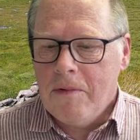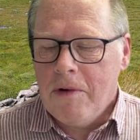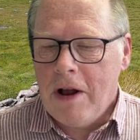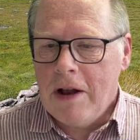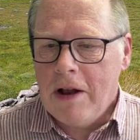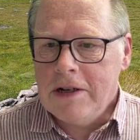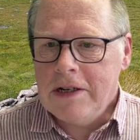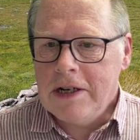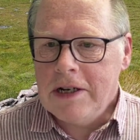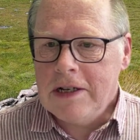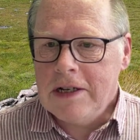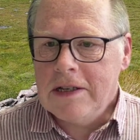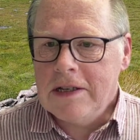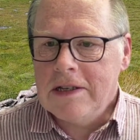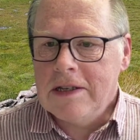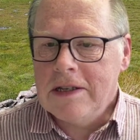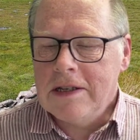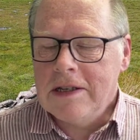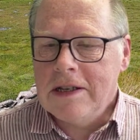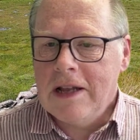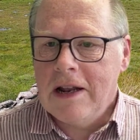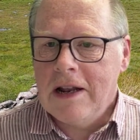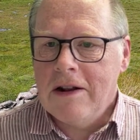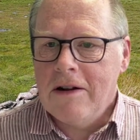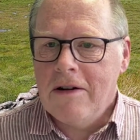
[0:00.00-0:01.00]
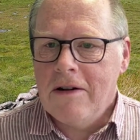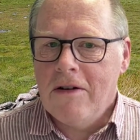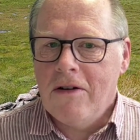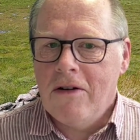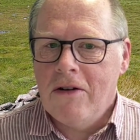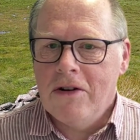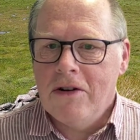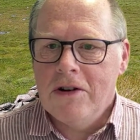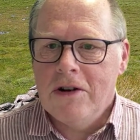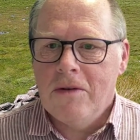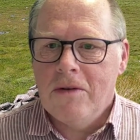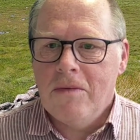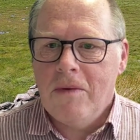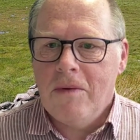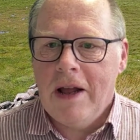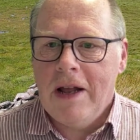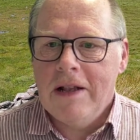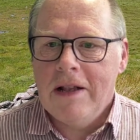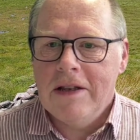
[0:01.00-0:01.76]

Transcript: projects that are underway,